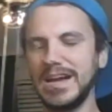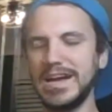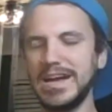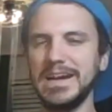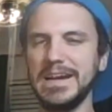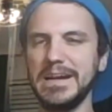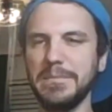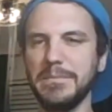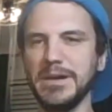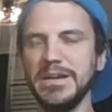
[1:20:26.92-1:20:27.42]

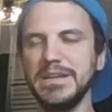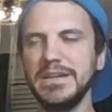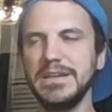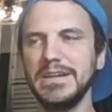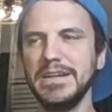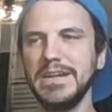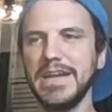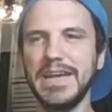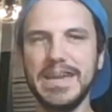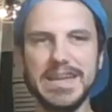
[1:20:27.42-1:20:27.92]

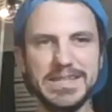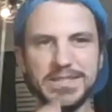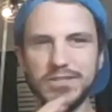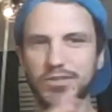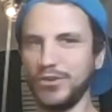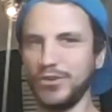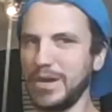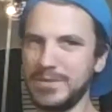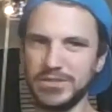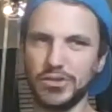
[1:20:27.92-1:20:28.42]

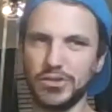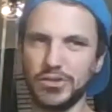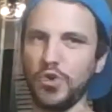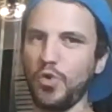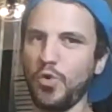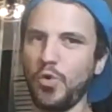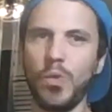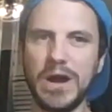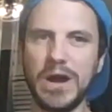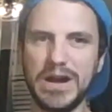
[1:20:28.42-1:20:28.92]
Instagram is
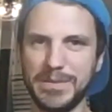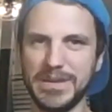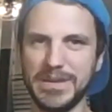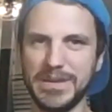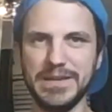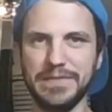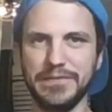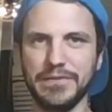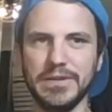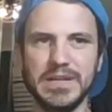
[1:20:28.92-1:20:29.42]
quite a
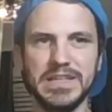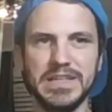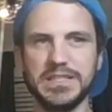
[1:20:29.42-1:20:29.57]
bit different.